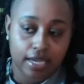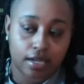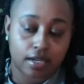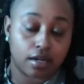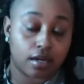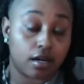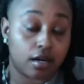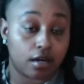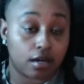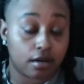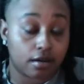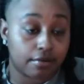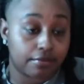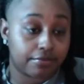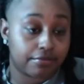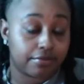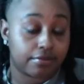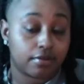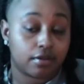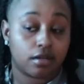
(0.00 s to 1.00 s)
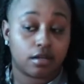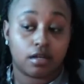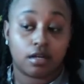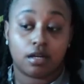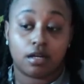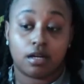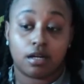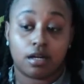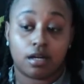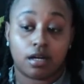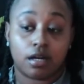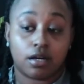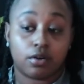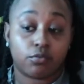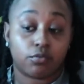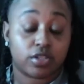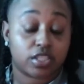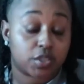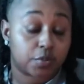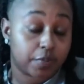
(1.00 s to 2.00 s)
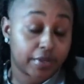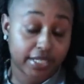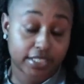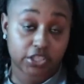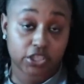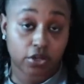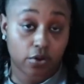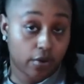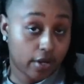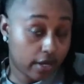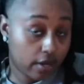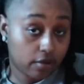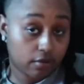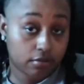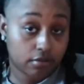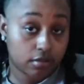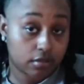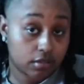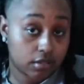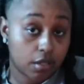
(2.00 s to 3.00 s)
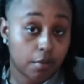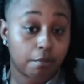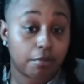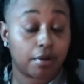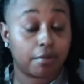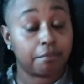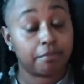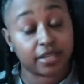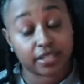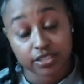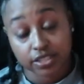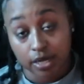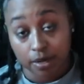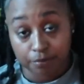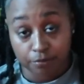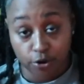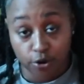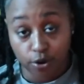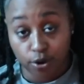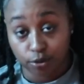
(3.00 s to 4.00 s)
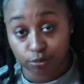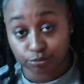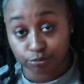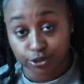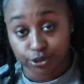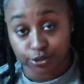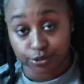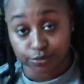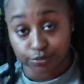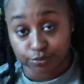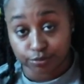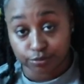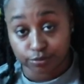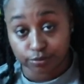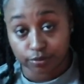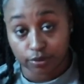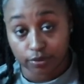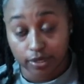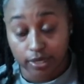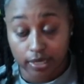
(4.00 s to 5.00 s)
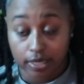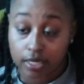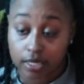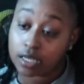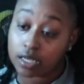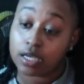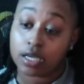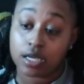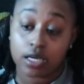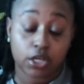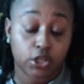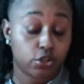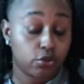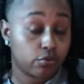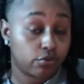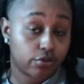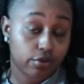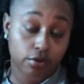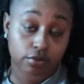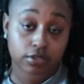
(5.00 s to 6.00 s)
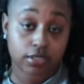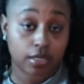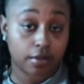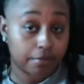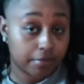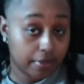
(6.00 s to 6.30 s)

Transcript: of respect your elders, but bitch, I'm grown too. Okay, you throw something at